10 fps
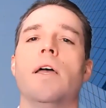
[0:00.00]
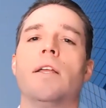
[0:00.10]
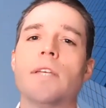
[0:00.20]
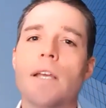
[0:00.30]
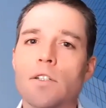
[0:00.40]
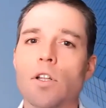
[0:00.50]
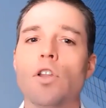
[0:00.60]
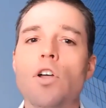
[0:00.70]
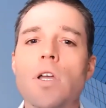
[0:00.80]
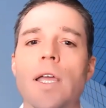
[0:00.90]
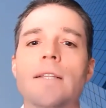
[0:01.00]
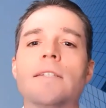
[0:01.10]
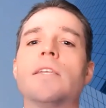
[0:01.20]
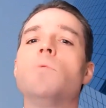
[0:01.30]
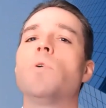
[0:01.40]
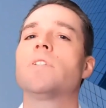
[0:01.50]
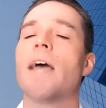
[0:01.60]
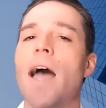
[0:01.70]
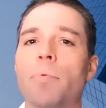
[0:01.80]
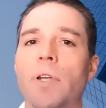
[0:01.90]
It's here to look and see
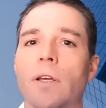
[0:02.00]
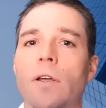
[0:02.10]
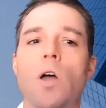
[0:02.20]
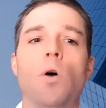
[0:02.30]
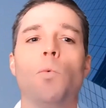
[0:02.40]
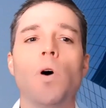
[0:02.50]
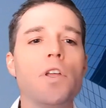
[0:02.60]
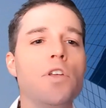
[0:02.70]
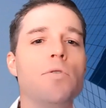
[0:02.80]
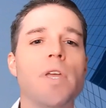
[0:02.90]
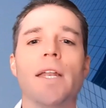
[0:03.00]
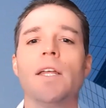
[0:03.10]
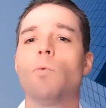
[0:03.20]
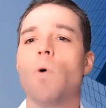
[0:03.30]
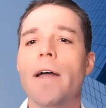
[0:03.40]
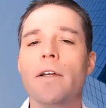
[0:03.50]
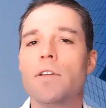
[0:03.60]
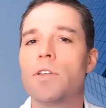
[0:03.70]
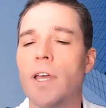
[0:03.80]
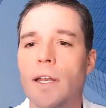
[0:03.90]
what's happening. What are you getting? Why are
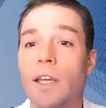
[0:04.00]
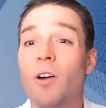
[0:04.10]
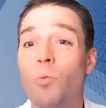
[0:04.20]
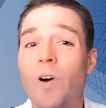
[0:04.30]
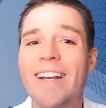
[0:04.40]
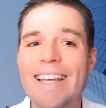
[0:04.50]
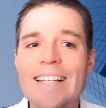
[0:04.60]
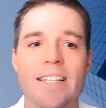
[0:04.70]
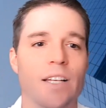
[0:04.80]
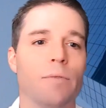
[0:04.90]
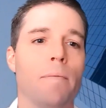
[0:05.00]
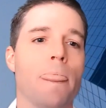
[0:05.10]
you getting it? What is it?